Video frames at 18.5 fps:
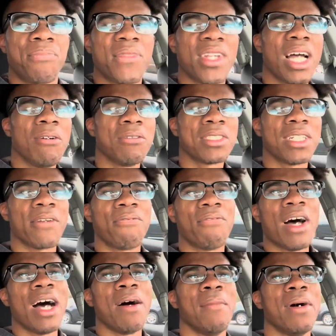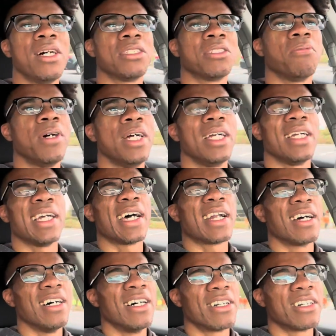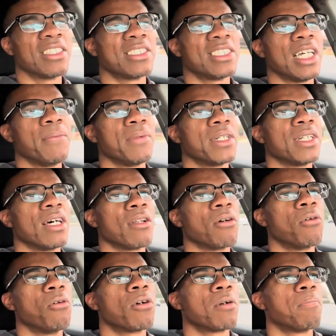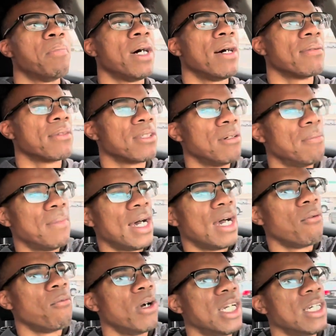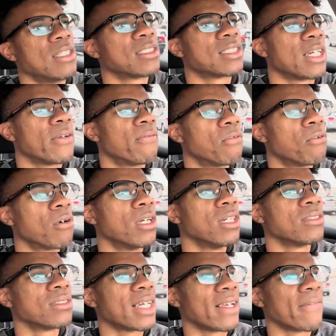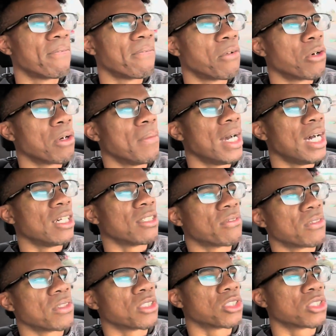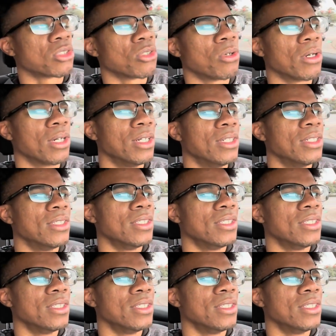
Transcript: I was like 5 miles away and got a $107 order popped up my way, and it was like 4 miles from the store.